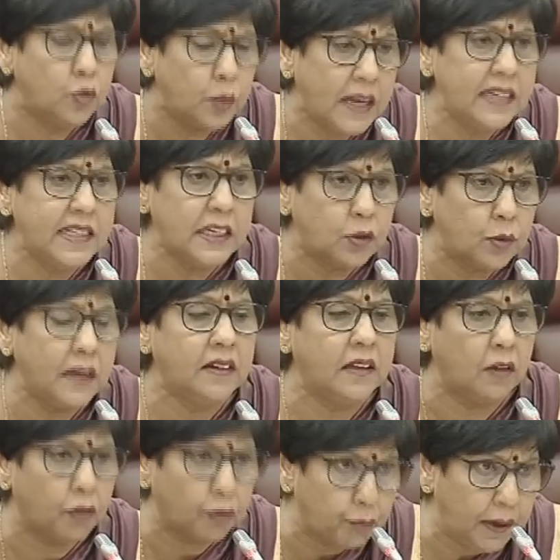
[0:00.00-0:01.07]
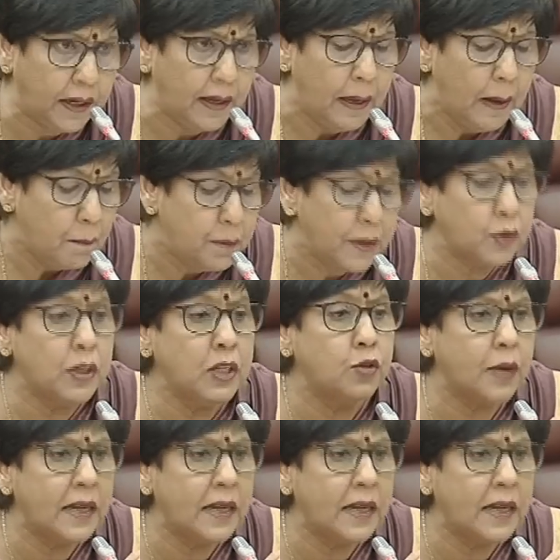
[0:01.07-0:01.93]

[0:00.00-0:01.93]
And in 2023,